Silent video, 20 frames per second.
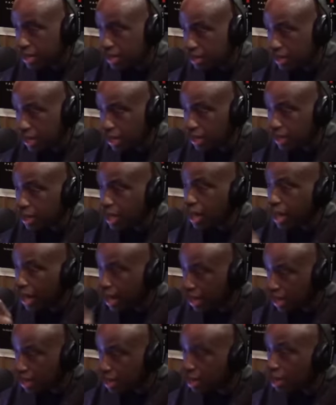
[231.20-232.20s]
saying,
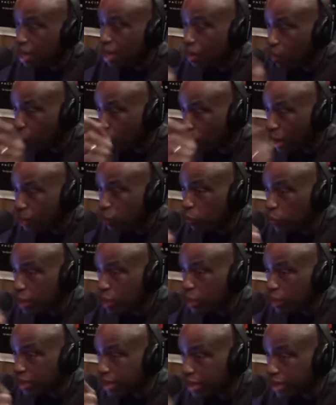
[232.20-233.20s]
hey, when
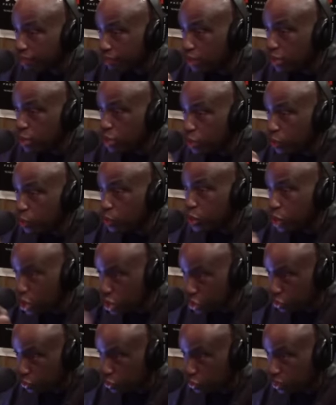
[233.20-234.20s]
we are giving you
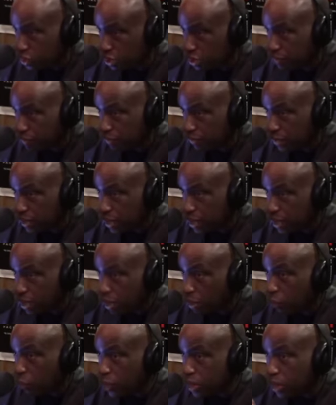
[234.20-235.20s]
news,
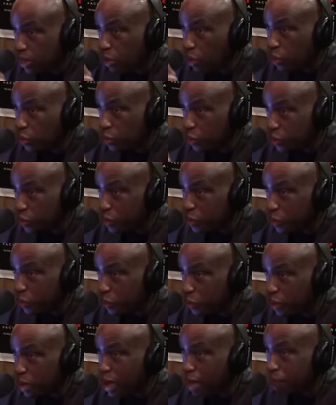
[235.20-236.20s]
we go
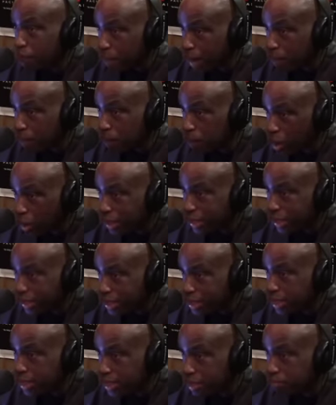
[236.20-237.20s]
through a
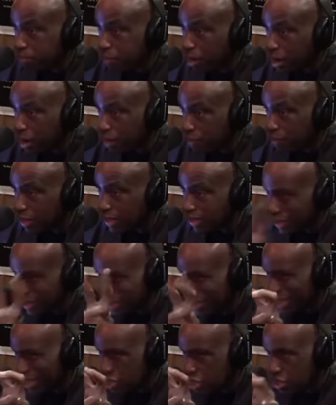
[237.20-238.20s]
marketing department,
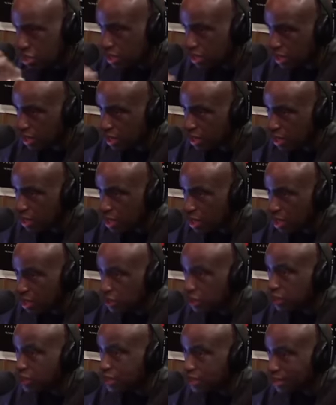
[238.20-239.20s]
essentially,
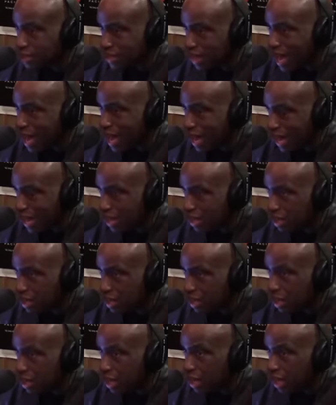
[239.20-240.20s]
to decide
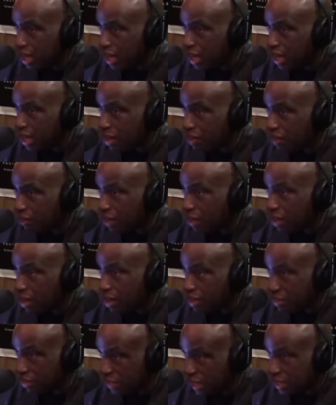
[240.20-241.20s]
if
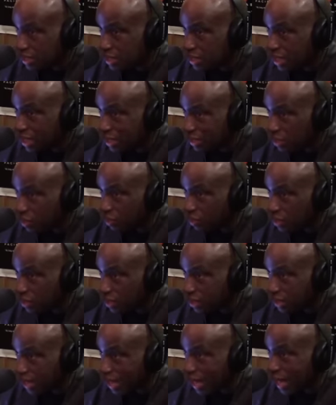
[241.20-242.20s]
this is going
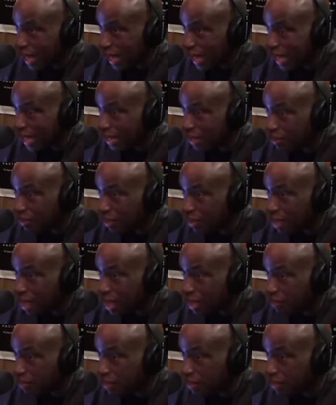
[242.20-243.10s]
to get a hell of a lot of